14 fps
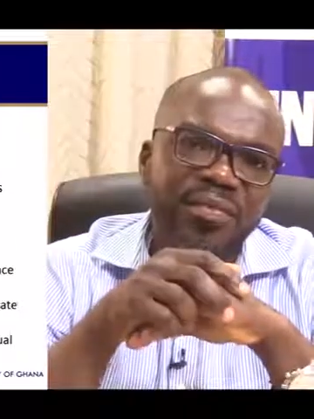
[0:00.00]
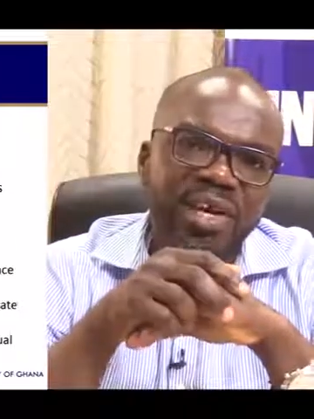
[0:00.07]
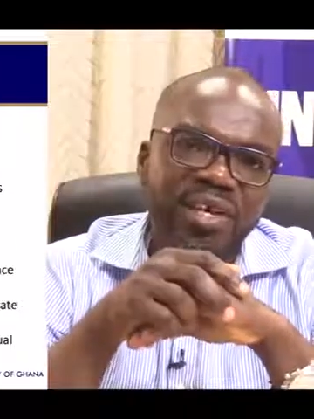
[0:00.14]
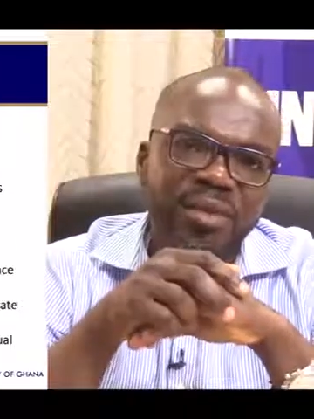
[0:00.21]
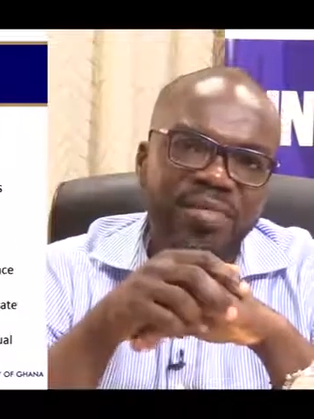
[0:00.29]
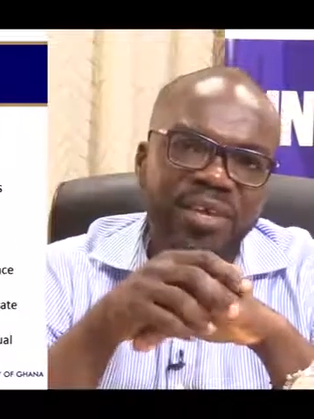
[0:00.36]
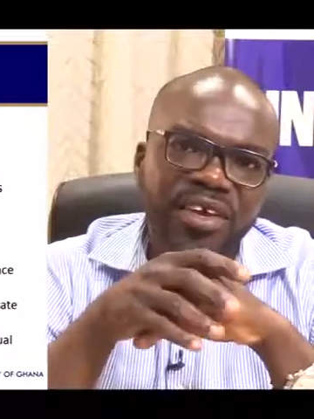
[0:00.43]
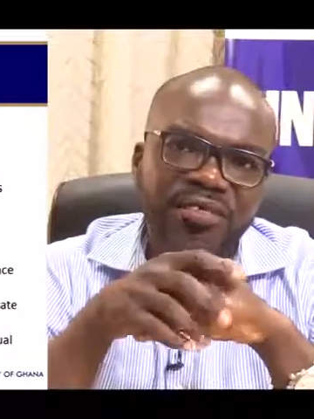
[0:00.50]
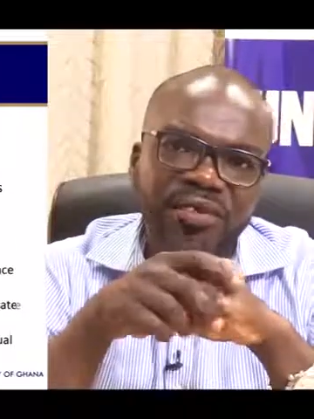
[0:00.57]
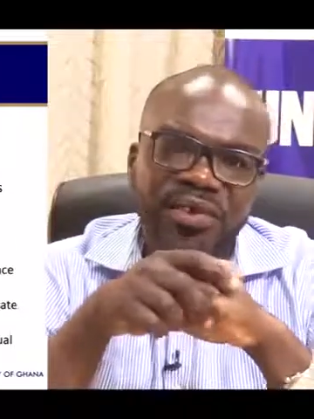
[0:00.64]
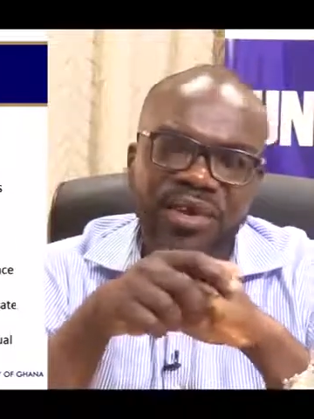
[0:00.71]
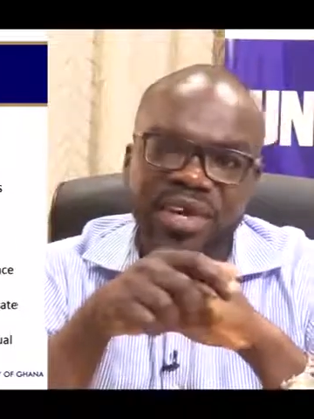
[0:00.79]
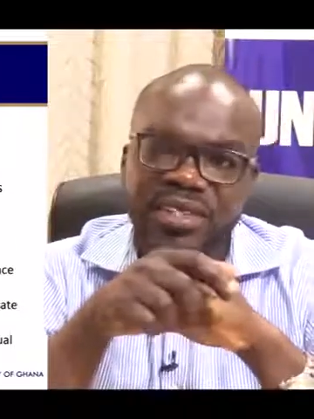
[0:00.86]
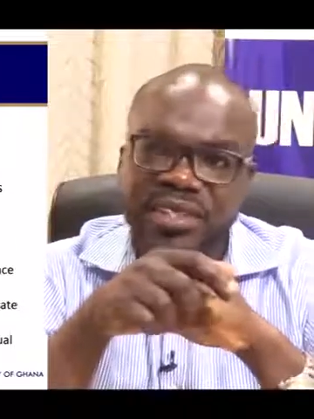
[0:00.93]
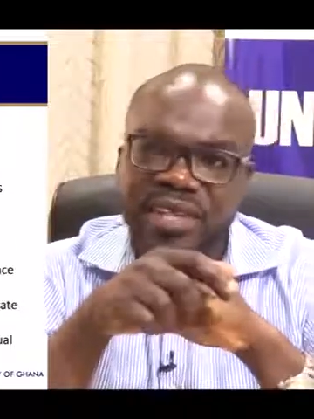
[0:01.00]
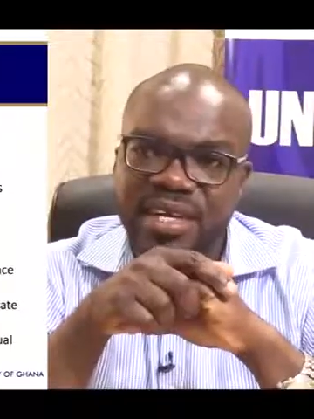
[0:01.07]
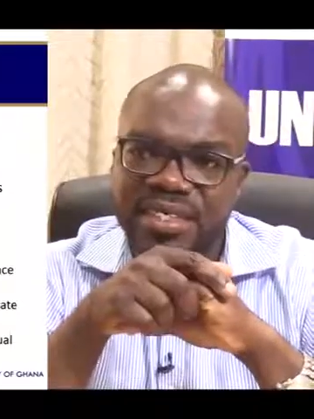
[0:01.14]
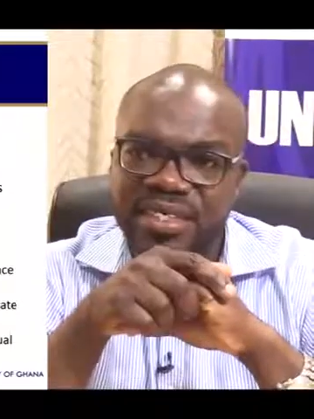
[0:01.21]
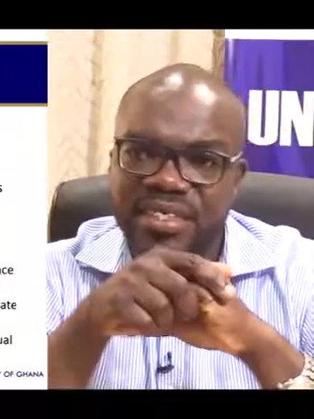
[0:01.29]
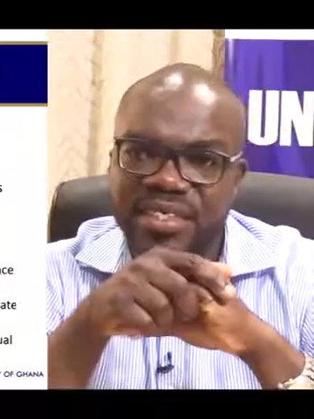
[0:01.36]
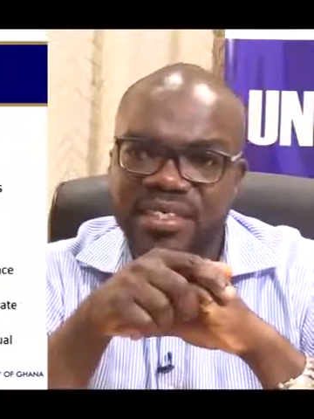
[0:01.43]
other behavioral
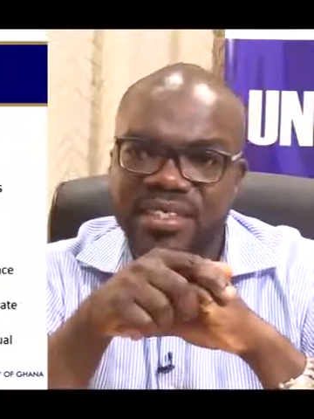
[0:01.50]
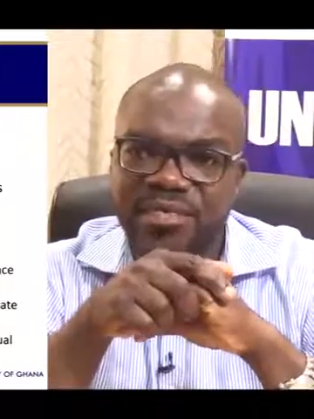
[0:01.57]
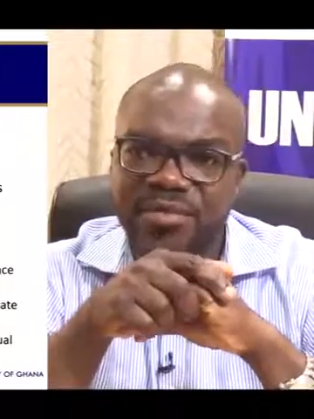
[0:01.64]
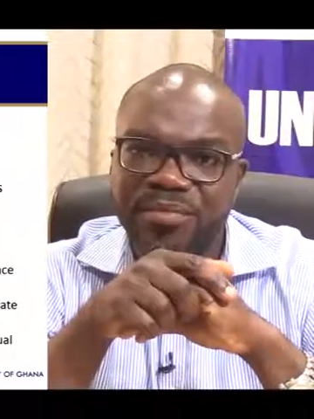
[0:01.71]
sciences,